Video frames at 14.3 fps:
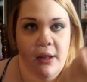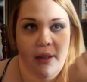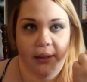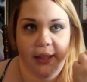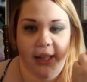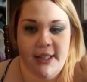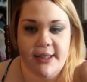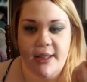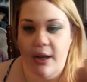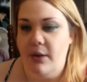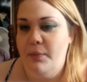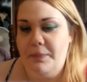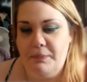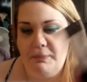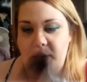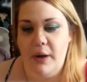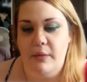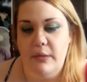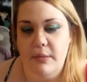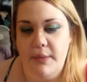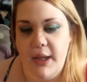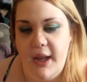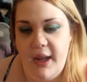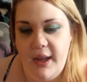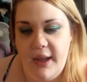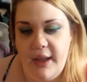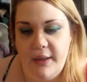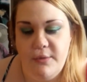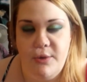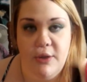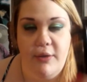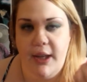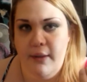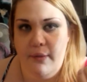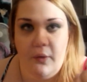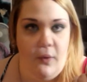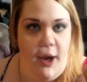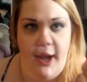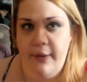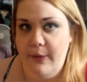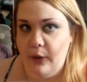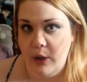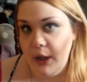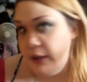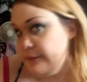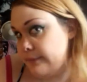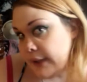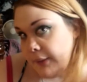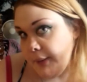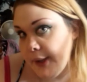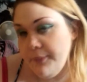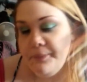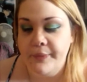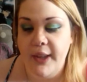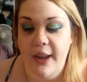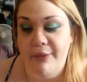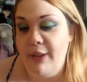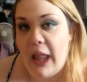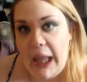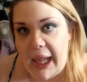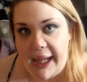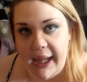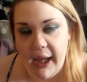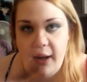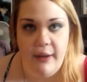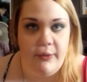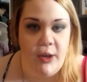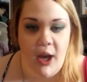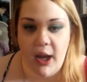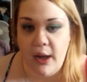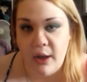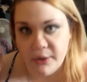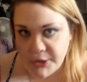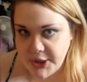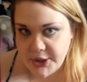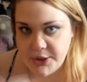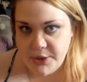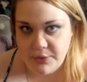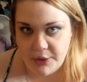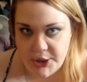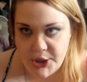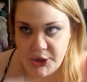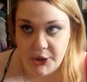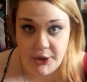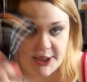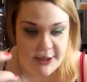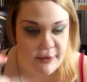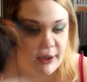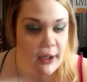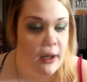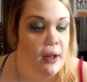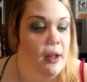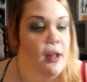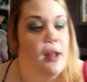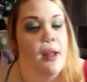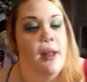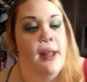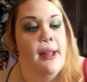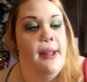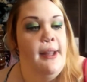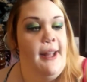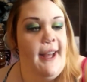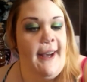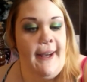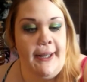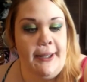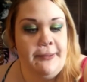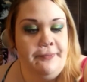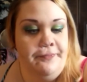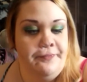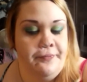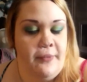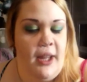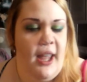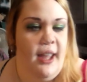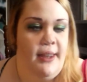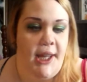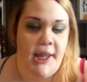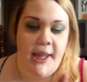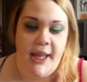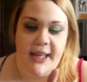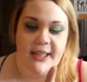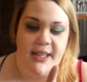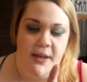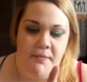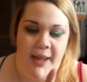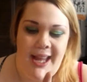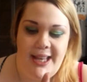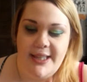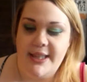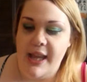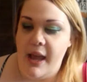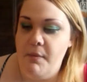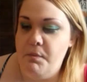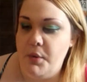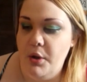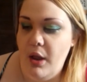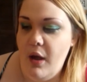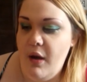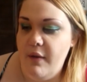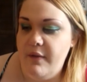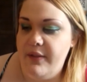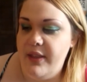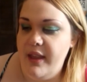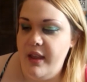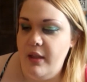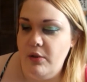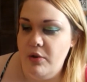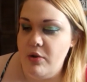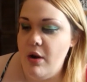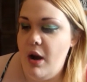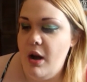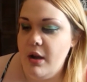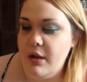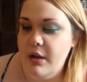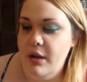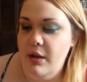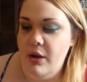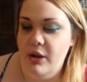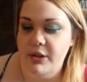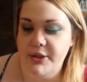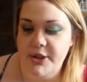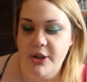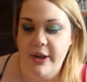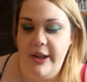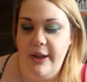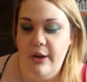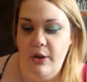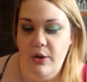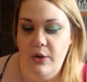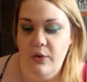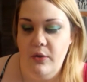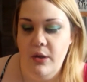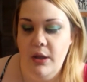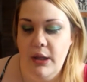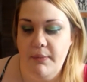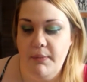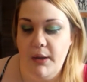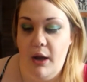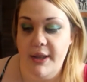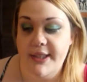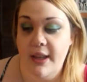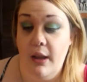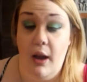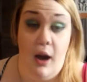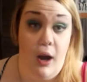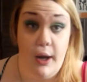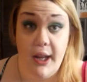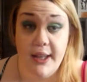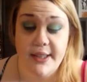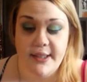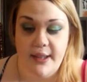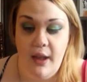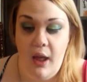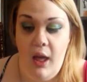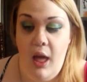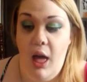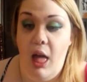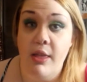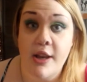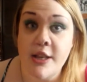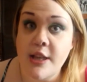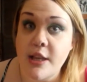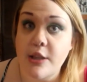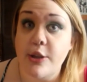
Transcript: this I'll probably do a giveaway for it. I mean, if I like it. If not, I'll just return this one. Um, and then they sent me a sample of the Lorac Alter Ego Lip Gloss and Goddess. And this is